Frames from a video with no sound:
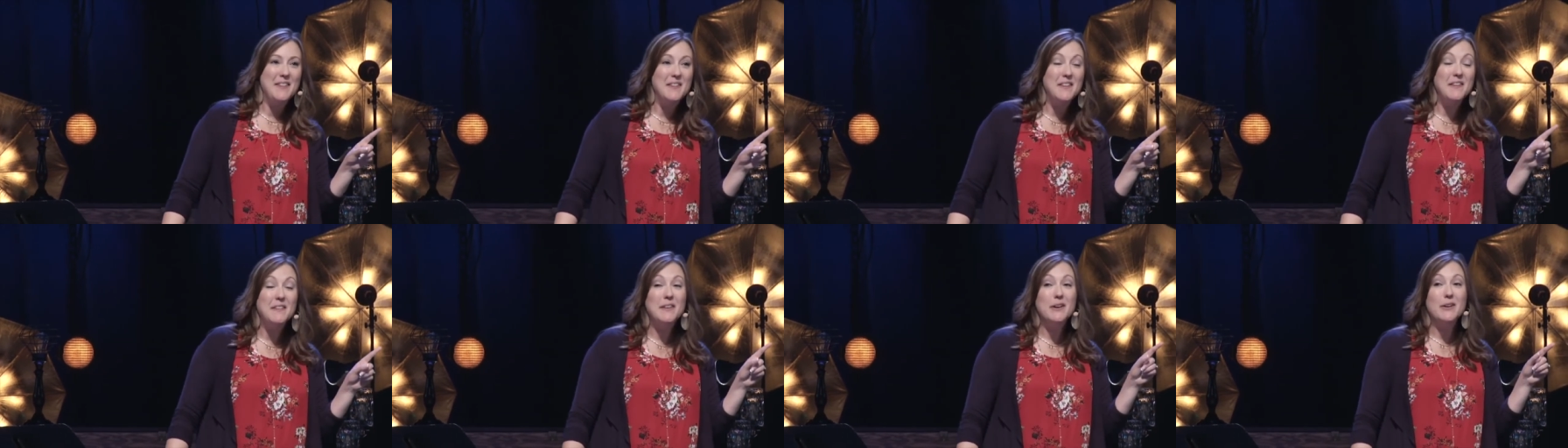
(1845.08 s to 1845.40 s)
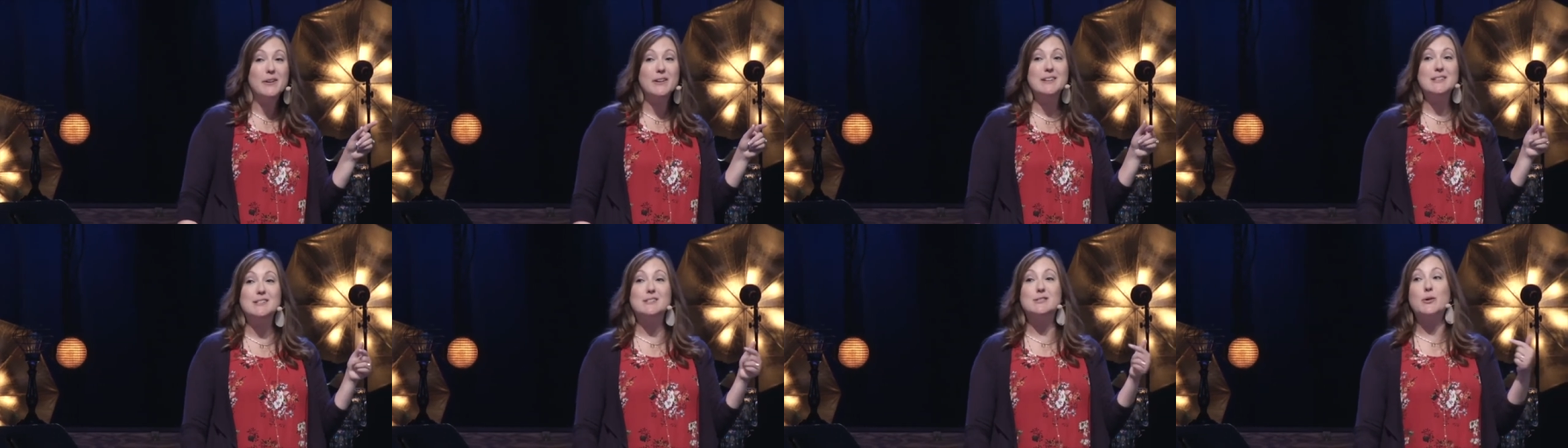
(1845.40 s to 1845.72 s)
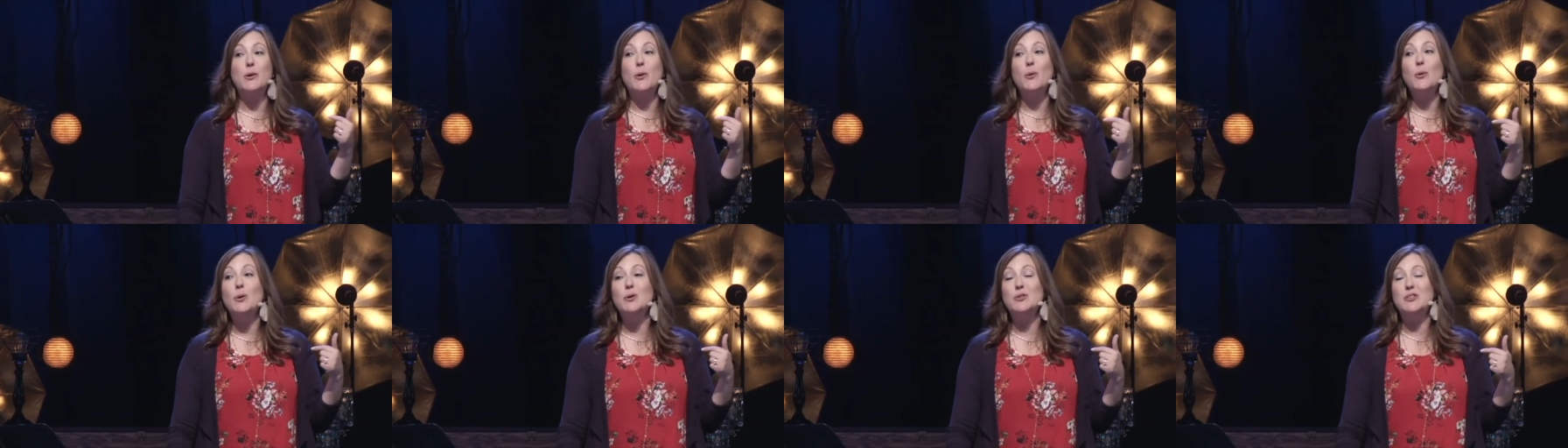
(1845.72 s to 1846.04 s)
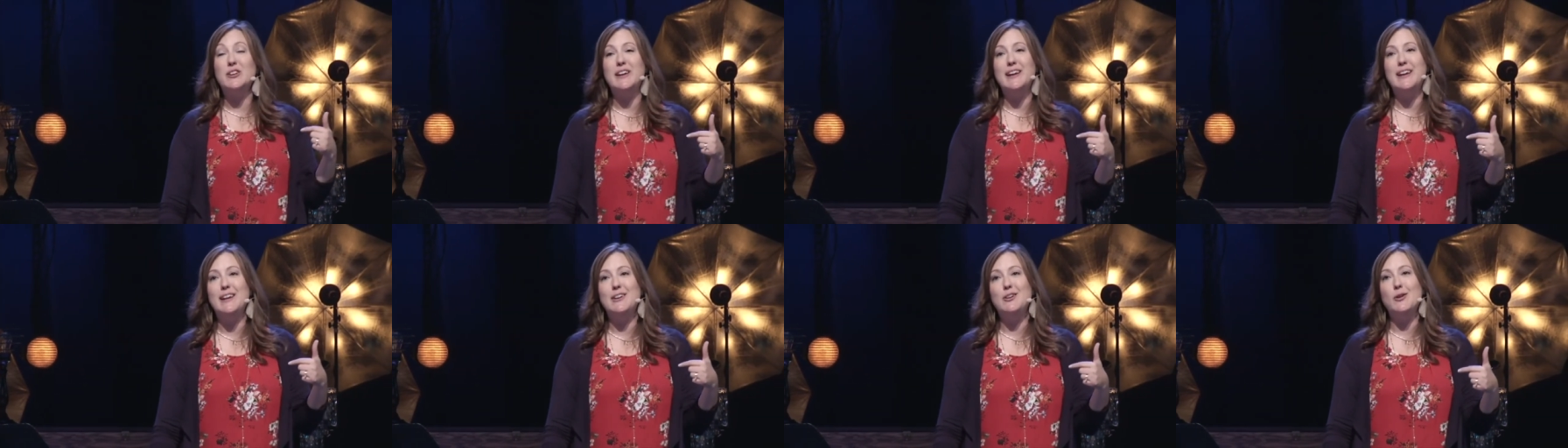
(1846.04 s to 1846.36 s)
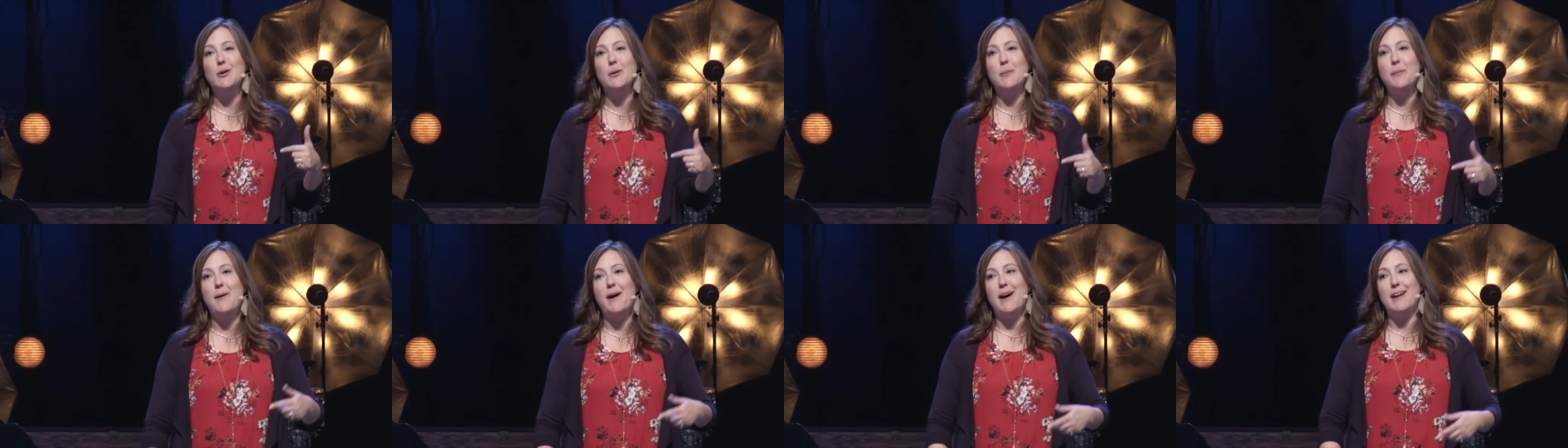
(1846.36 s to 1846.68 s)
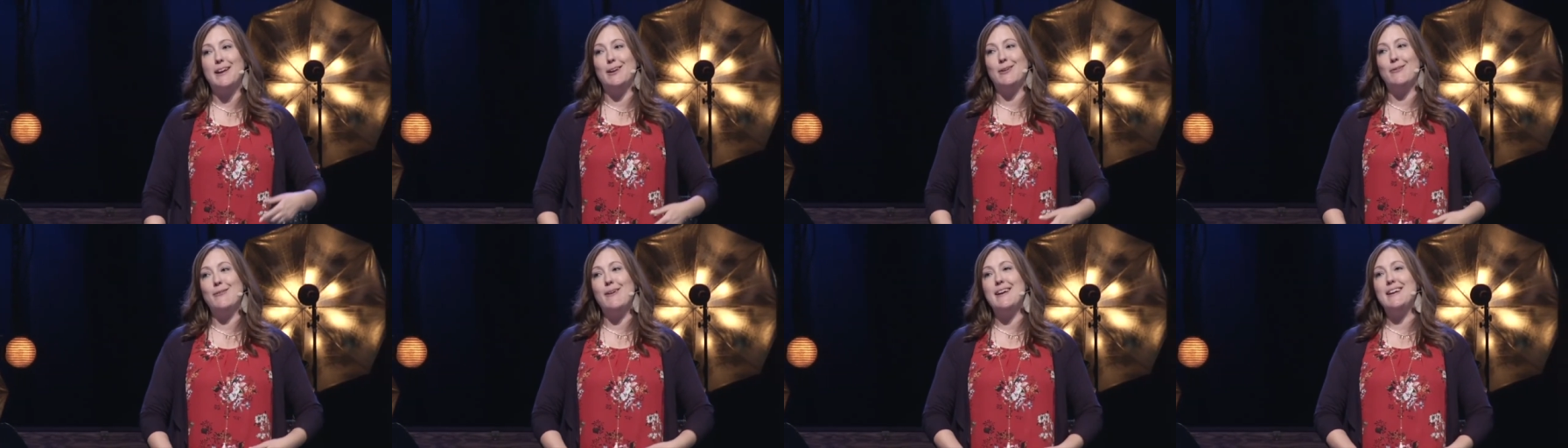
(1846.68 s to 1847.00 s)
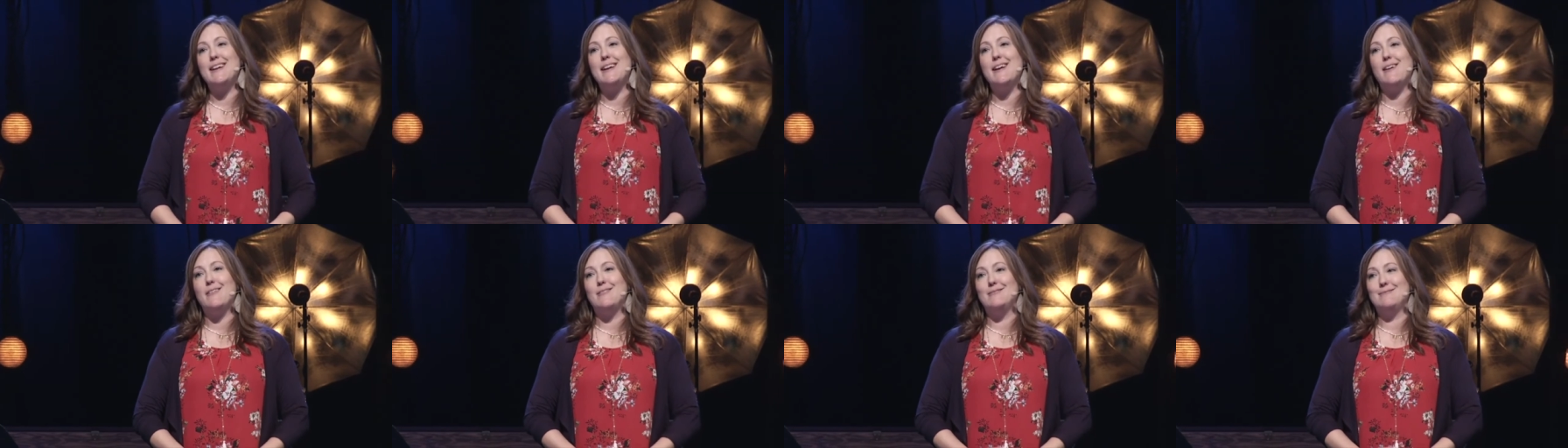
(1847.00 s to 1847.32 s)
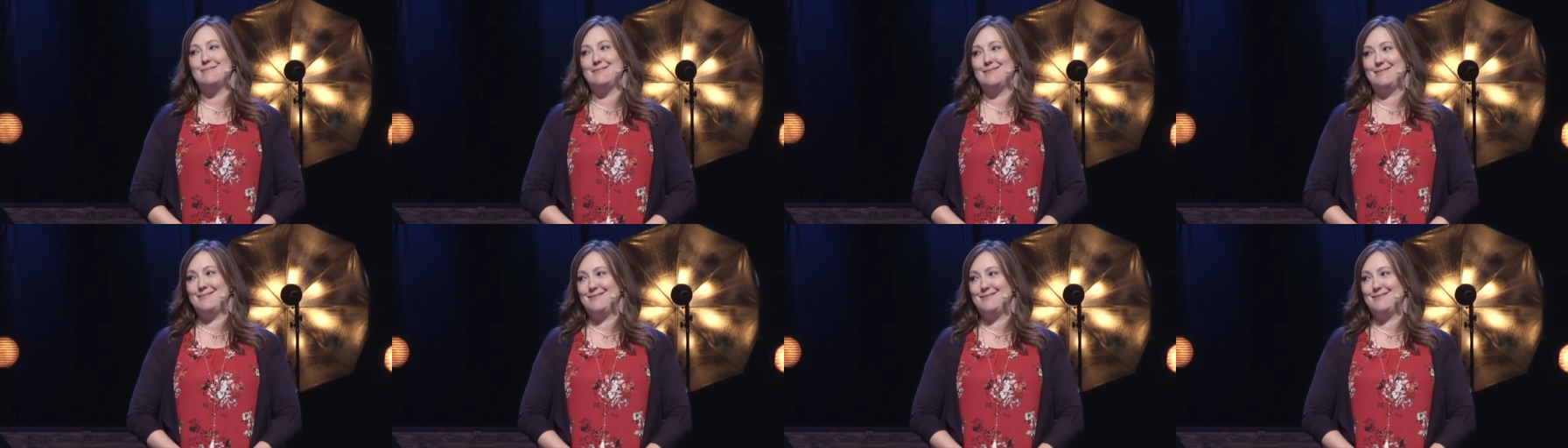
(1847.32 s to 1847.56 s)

that there is gold in your body right now?